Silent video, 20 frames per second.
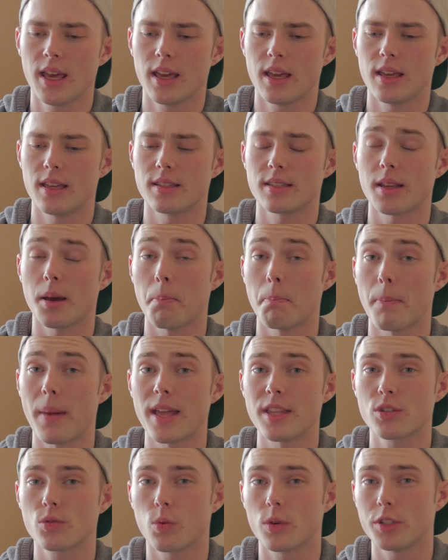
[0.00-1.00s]
is
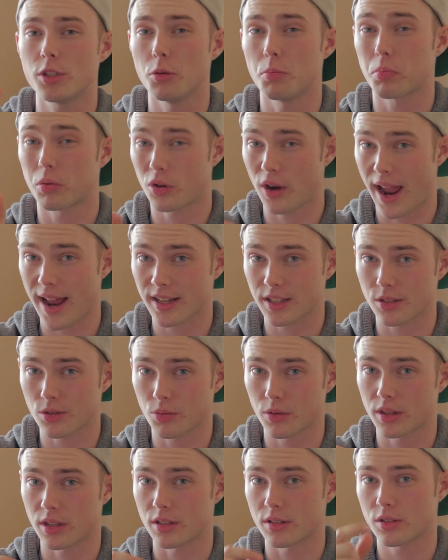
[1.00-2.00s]
immense once you practice
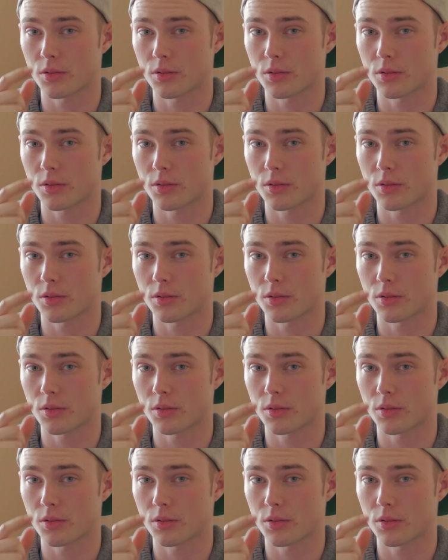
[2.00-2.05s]
with it.